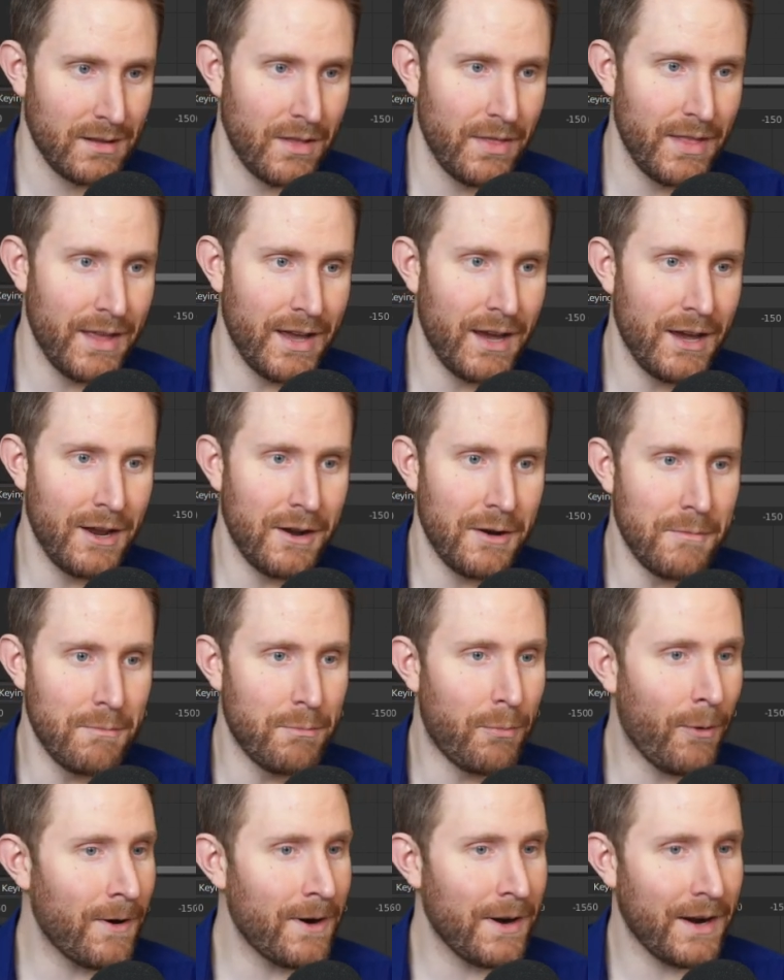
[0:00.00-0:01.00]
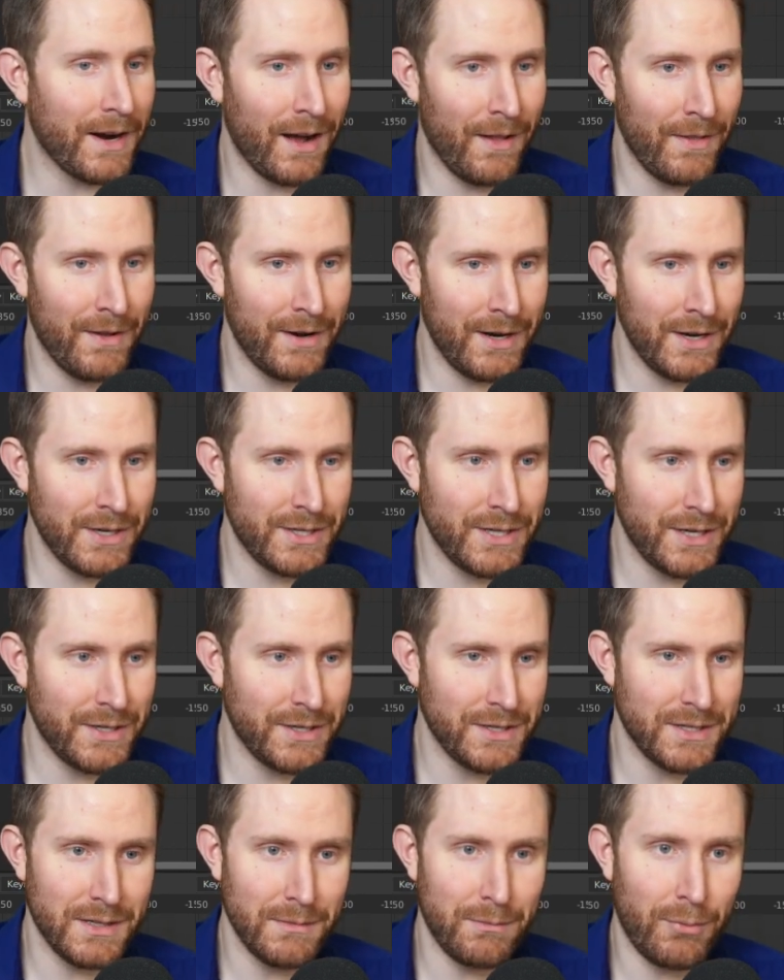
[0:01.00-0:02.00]
Then border color
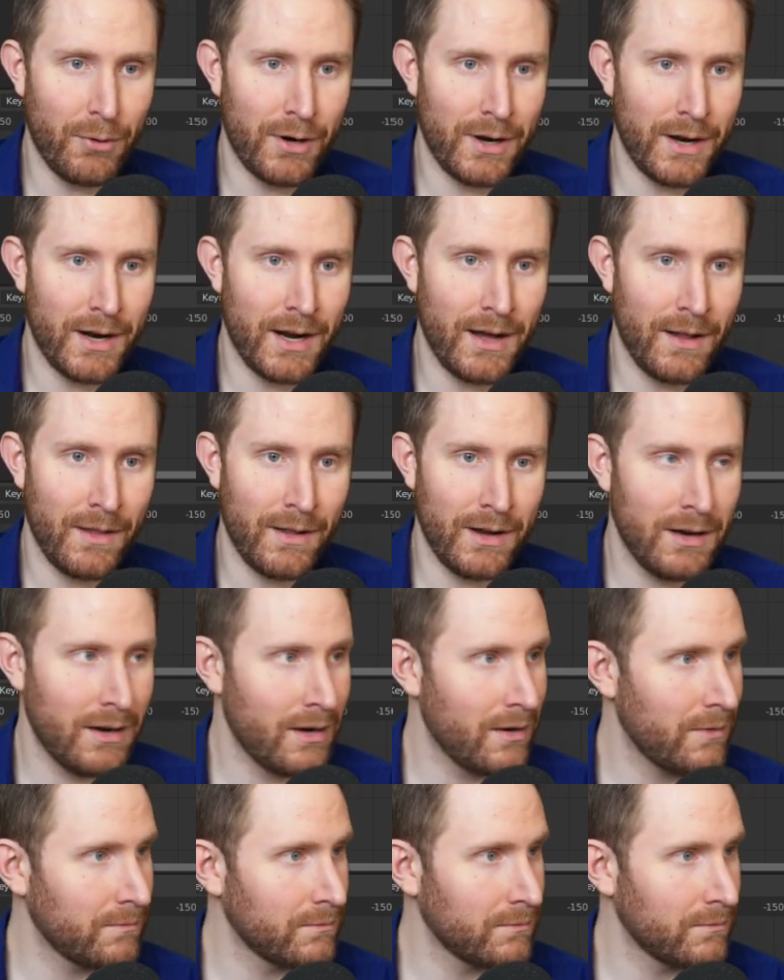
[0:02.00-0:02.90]
changes the border color.